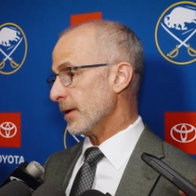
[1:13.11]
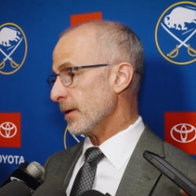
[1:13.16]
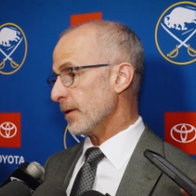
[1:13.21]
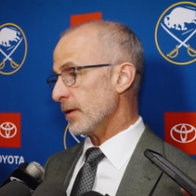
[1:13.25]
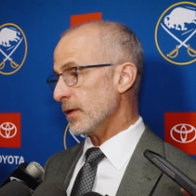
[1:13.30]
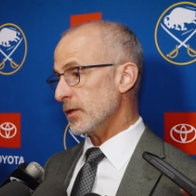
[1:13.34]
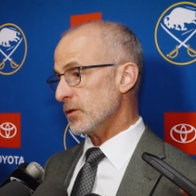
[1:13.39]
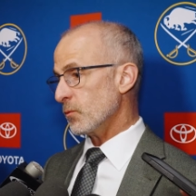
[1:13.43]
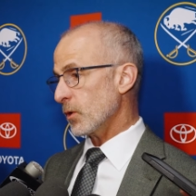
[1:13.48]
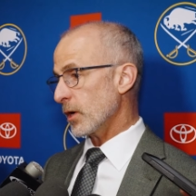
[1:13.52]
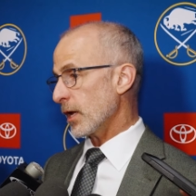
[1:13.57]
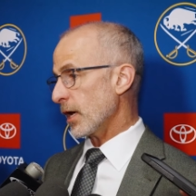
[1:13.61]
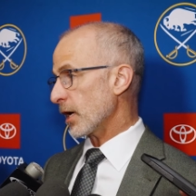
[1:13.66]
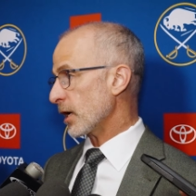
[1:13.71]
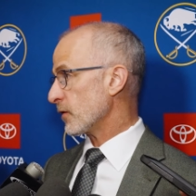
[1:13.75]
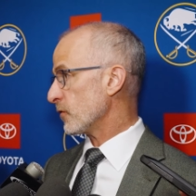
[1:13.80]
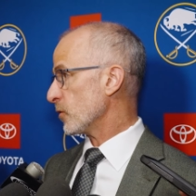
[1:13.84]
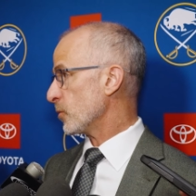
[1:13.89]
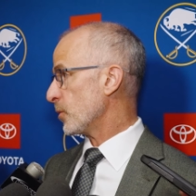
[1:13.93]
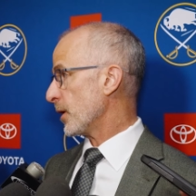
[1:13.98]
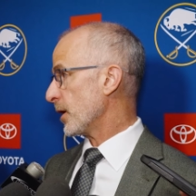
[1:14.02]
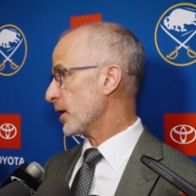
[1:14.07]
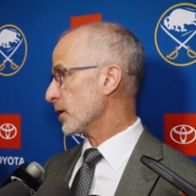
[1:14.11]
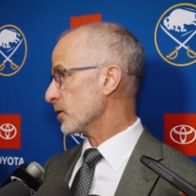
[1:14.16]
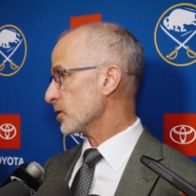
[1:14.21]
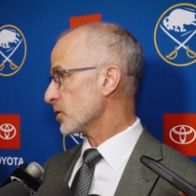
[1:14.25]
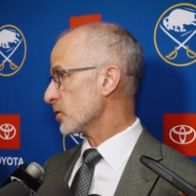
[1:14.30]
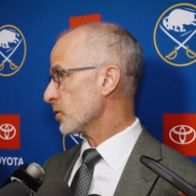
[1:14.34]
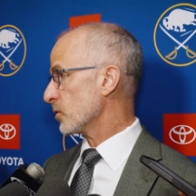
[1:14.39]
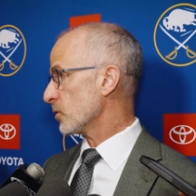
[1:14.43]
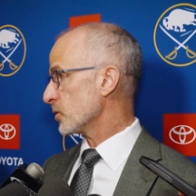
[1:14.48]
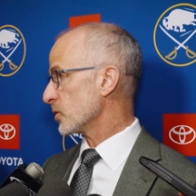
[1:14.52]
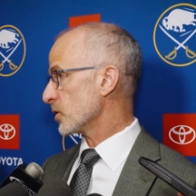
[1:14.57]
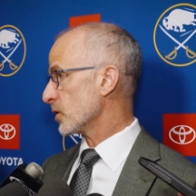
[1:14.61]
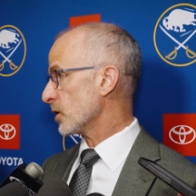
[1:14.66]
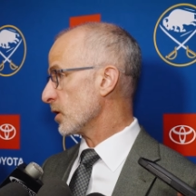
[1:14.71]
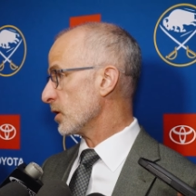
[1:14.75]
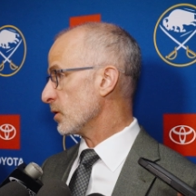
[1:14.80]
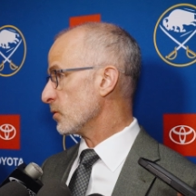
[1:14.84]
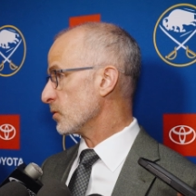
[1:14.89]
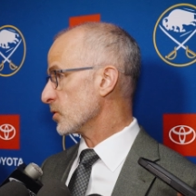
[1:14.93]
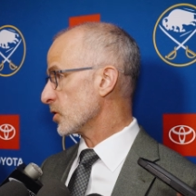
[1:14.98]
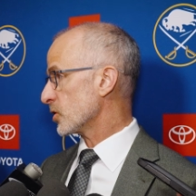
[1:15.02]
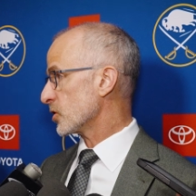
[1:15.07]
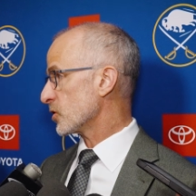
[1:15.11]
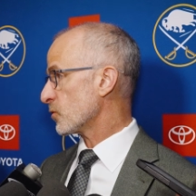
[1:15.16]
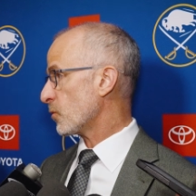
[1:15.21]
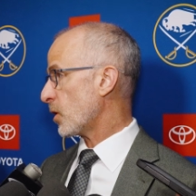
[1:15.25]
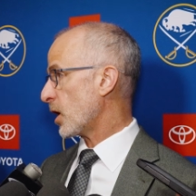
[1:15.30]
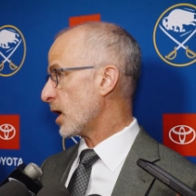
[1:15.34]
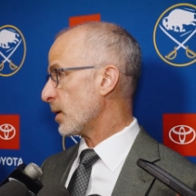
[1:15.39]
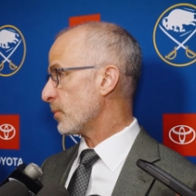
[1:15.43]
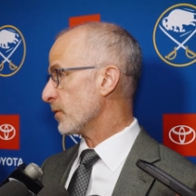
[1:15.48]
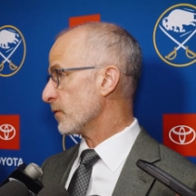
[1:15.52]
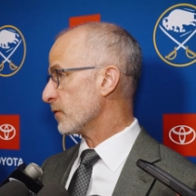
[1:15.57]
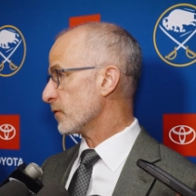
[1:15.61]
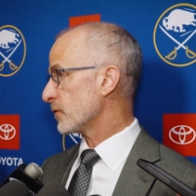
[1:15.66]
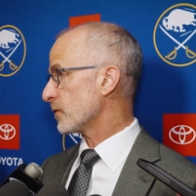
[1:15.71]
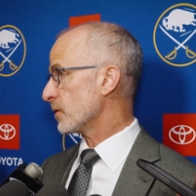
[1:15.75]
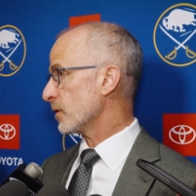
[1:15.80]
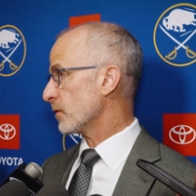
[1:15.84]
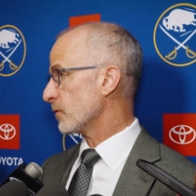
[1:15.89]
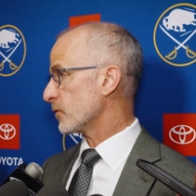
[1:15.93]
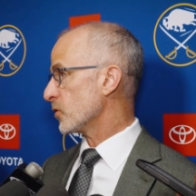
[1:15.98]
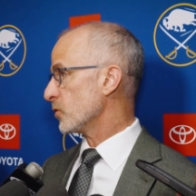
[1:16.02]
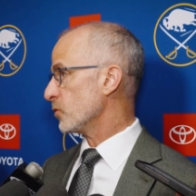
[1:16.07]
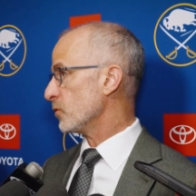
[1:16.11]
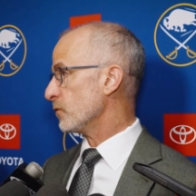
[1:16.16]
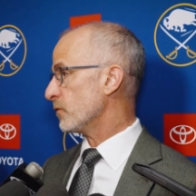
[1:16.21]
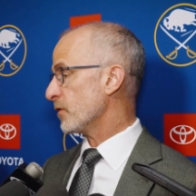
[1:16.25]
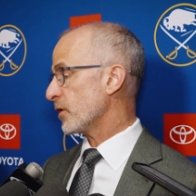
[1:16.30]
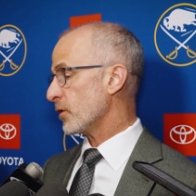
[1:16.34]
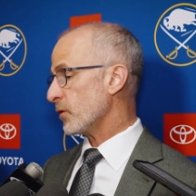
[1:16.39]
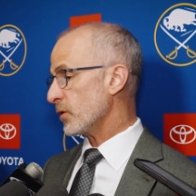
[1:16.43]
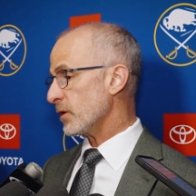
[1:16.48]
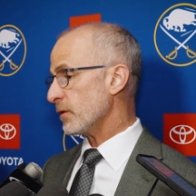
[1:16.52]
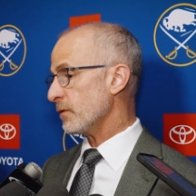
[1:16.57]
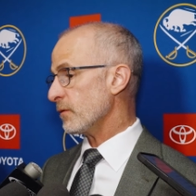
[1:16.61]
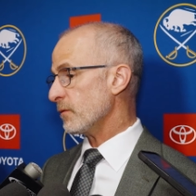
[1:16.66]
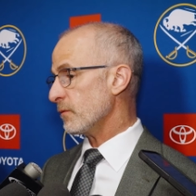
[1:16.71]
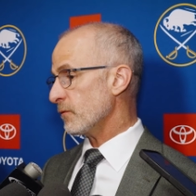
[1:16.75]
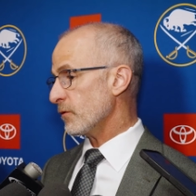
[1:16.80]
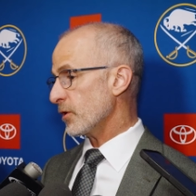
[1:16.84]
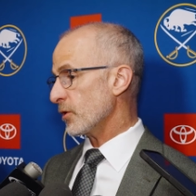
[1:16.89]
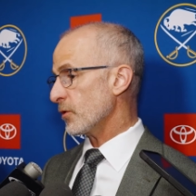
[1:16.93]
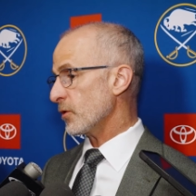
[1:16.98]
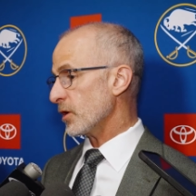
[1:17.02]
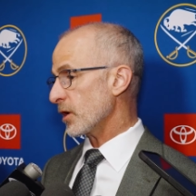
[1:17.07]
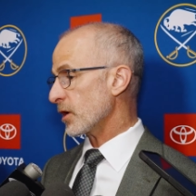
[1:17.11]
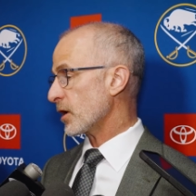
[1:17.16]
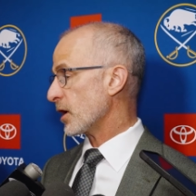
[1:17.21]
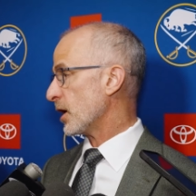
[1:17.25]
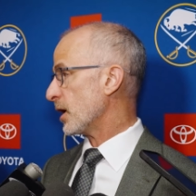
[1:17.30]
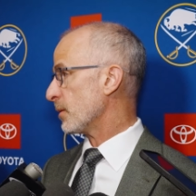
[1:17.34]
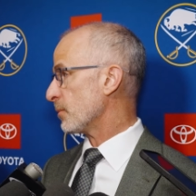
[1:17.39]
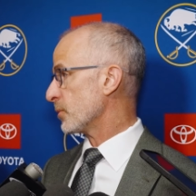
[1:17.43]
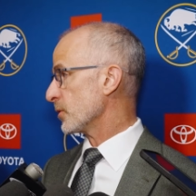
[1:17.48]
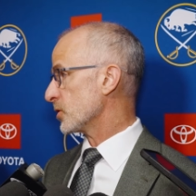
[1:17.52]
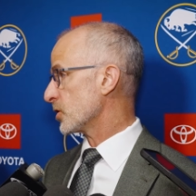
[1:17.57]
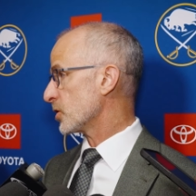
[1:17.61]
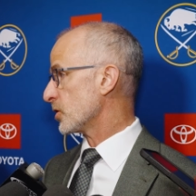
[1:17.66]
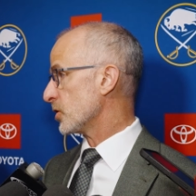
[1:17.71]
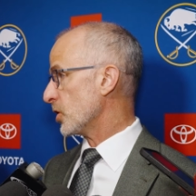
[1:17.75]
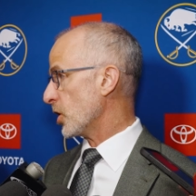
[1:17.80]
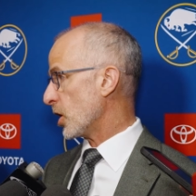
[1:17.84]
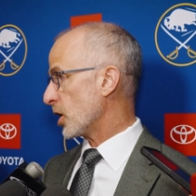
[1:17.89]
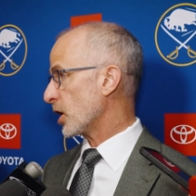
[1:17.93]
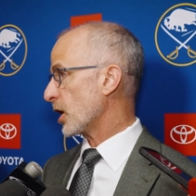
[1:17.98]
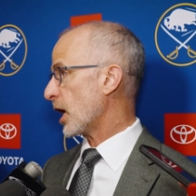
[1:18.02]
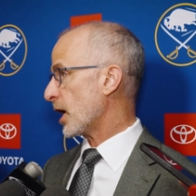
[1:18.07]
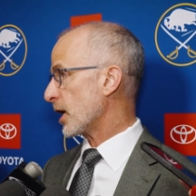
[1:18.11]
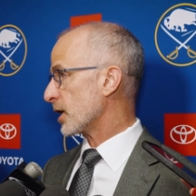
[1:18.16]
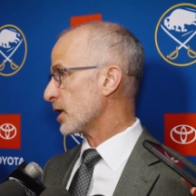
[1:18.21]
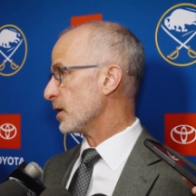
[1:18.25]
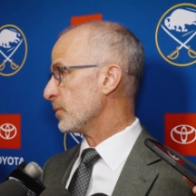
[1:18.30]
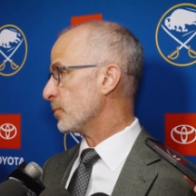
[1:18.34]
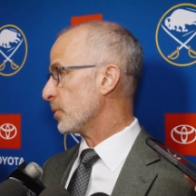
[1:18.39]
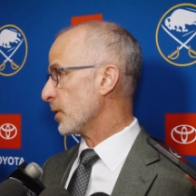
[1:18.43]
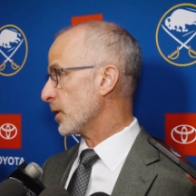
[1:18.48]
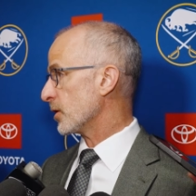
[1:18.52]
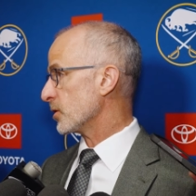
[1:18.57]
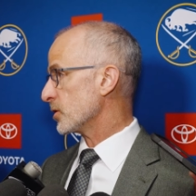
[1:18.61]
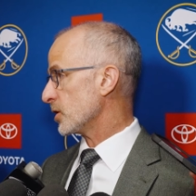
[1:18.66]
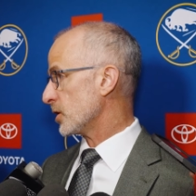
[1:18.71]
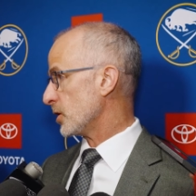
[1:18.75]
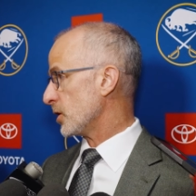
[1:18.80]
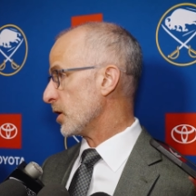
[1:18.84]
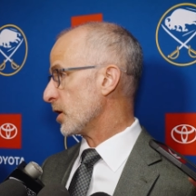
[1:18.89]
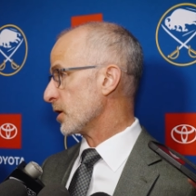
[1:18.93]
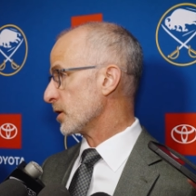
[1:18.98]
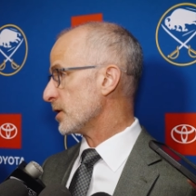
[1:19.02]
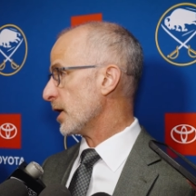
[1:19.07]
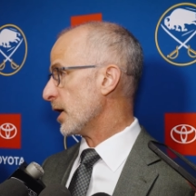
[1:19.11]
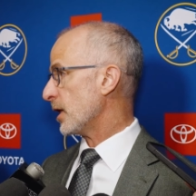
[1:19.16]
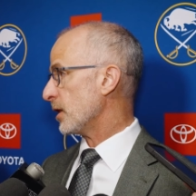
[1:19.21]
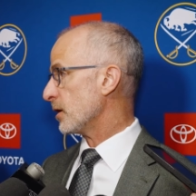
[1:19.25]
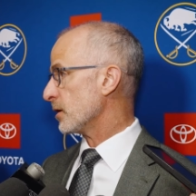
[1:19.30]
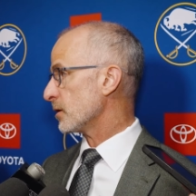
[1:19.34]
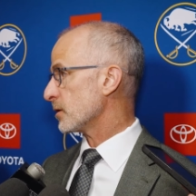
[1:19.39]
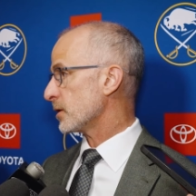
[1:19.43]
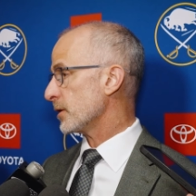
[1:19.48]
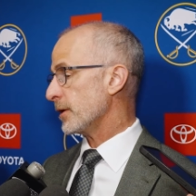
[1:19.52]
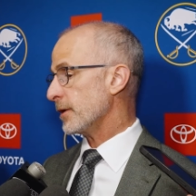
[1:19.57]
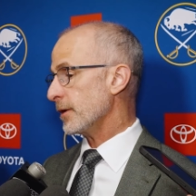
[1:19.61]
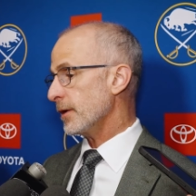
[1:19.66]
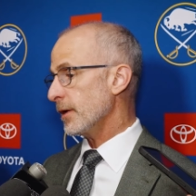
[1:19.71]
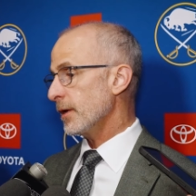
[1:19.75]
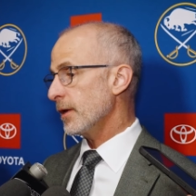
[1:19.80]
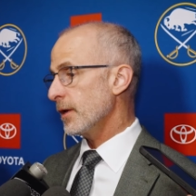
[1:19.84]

And he's one heck of a player. So it was a swap of two very, very accomplished young hockey players and young talent. And,